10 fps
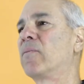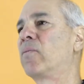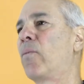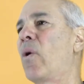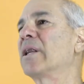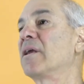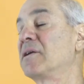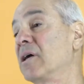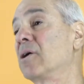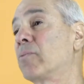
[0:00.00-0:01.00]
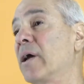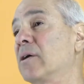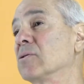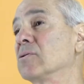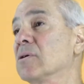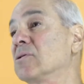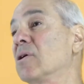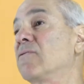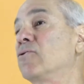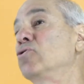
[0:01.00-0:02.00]
one of the deal breakers is
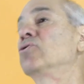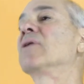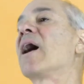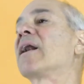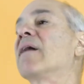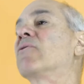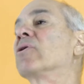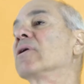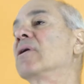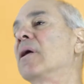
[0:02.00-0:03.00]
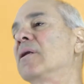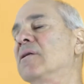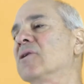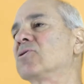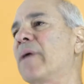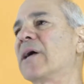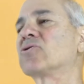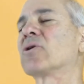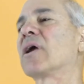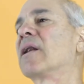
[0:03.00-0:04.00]
if you do not have automated dispatch
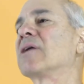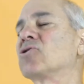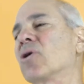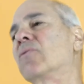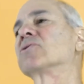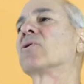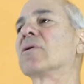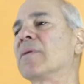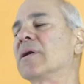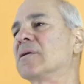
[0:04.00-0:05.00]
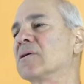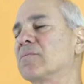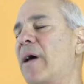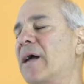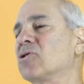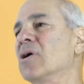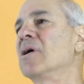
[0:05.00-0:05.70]
or cannot show us automated dispatch,